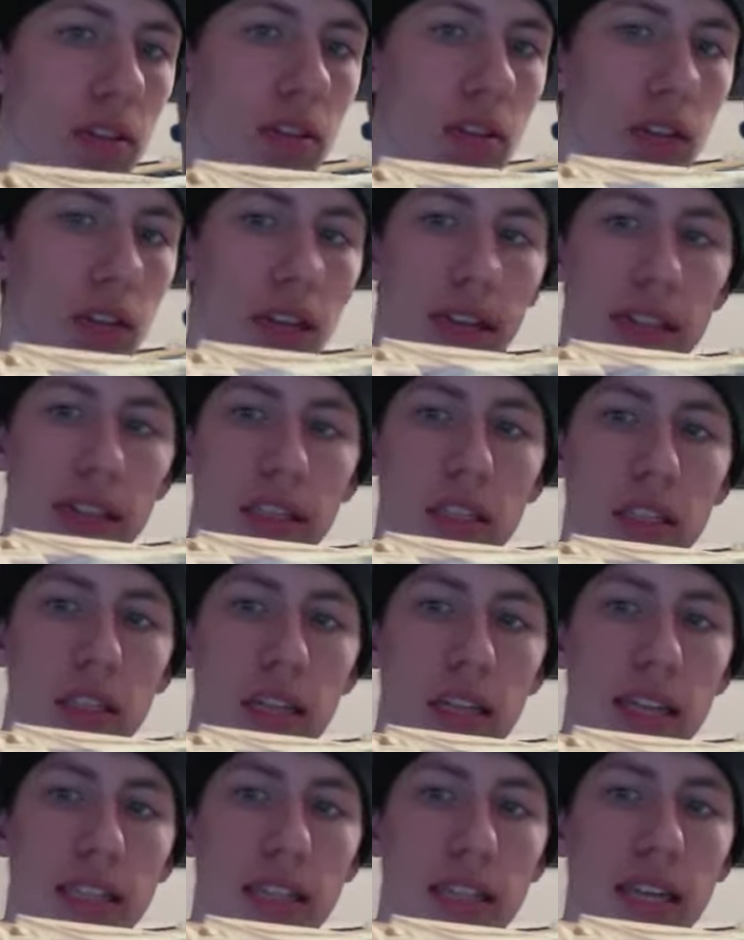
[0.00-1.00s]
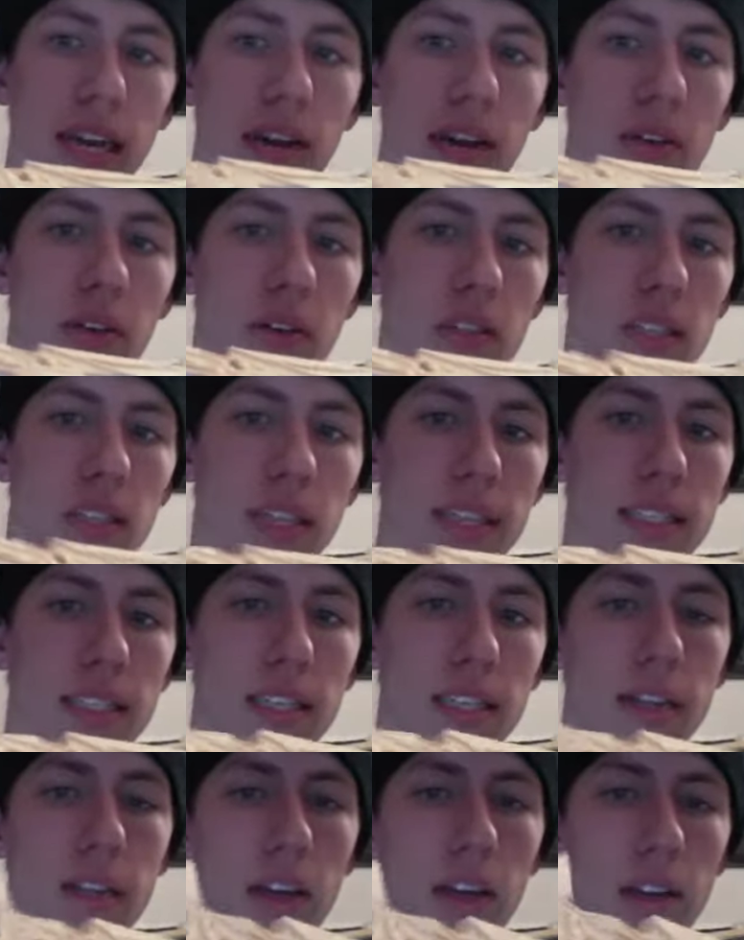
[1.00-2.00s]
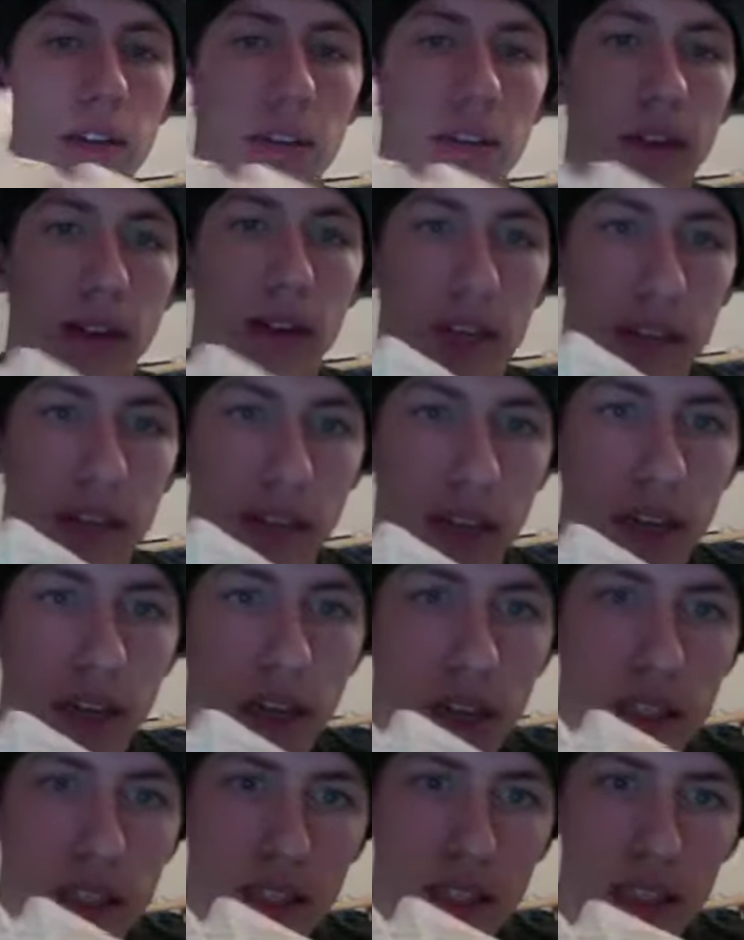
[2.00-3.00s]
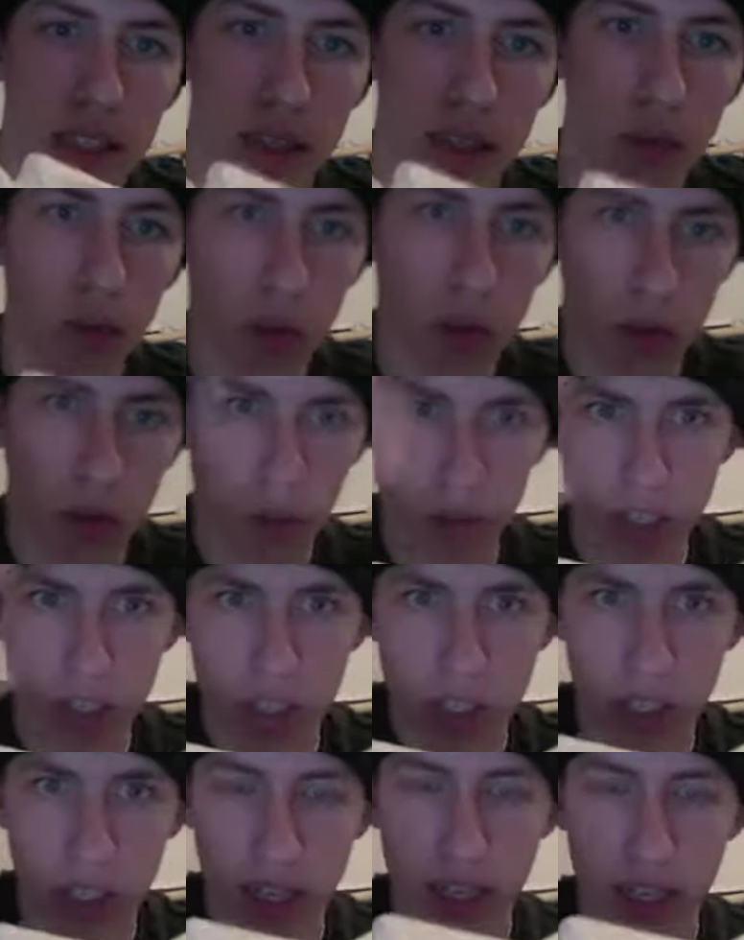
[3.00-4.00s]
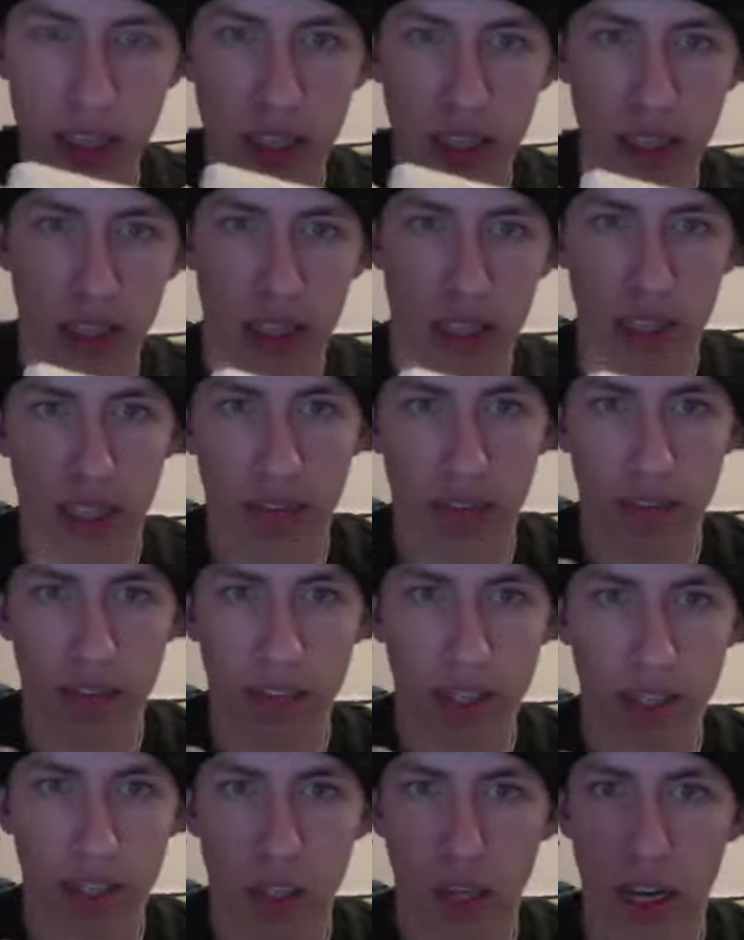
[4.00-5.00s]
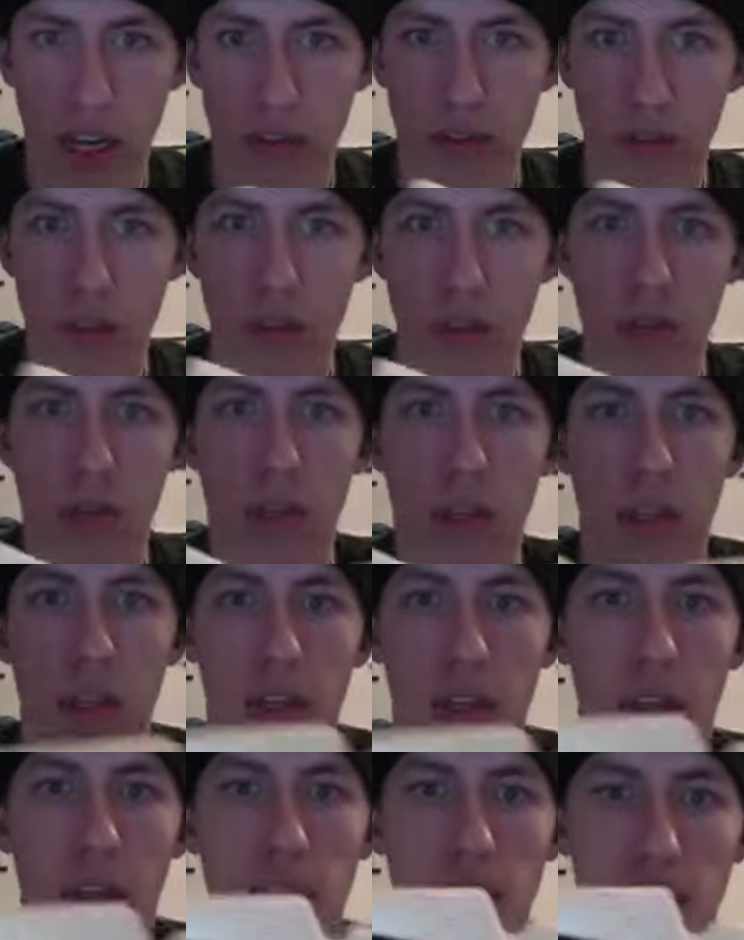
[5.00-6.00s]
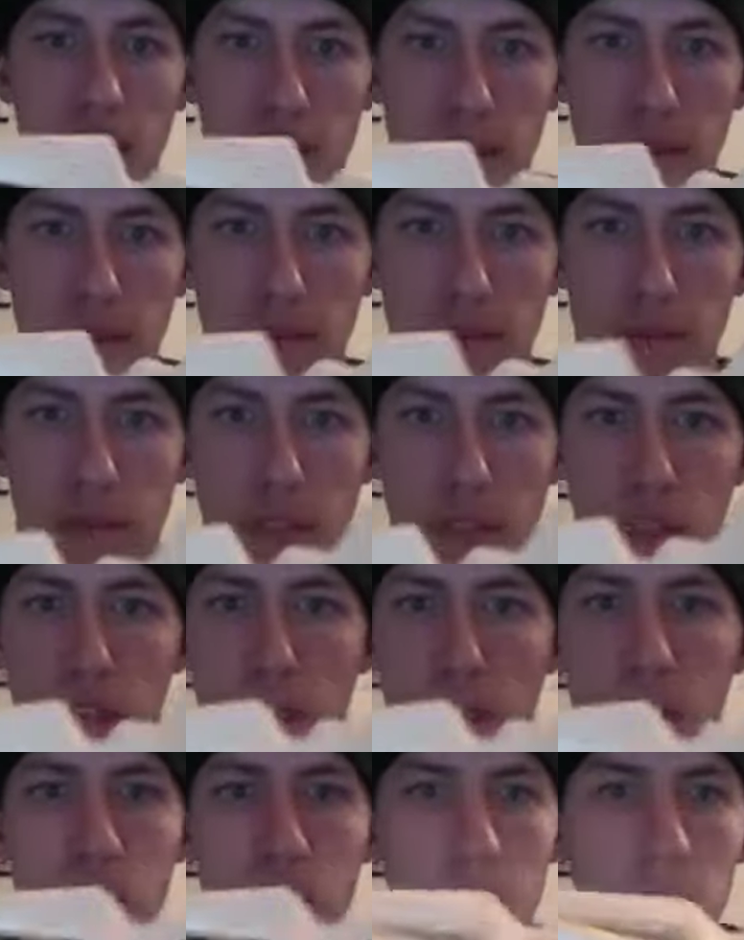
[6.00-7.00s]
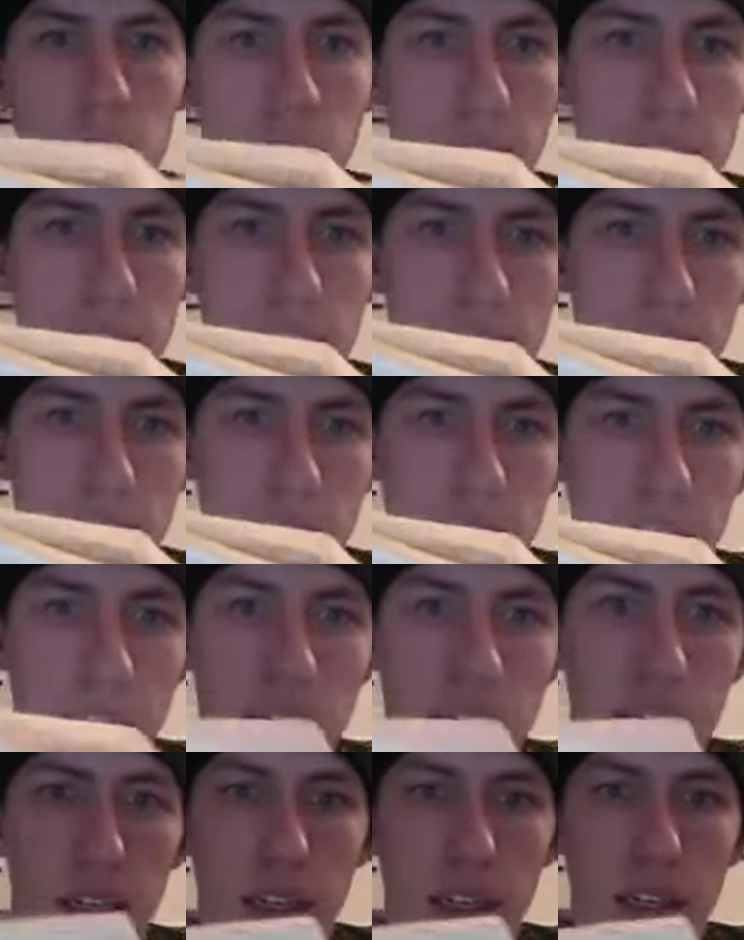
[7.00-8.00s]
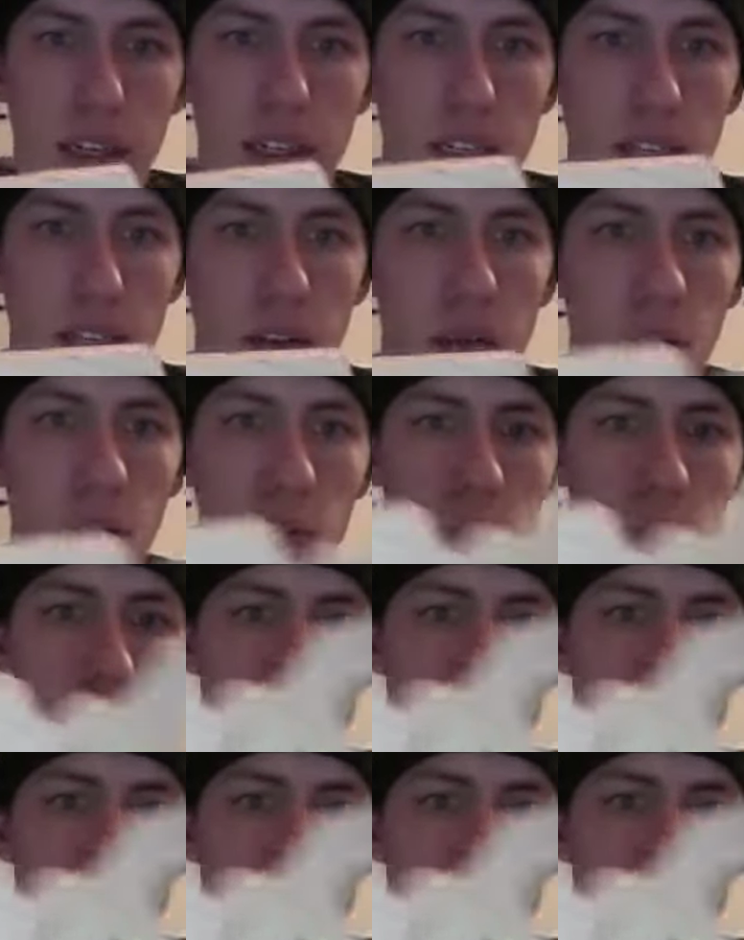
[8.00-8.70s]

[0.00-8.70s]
like it slants down and slants down the other direction. It's got this cool little ridge in it to signify the chakram. It's slanted in here. It's got the holes right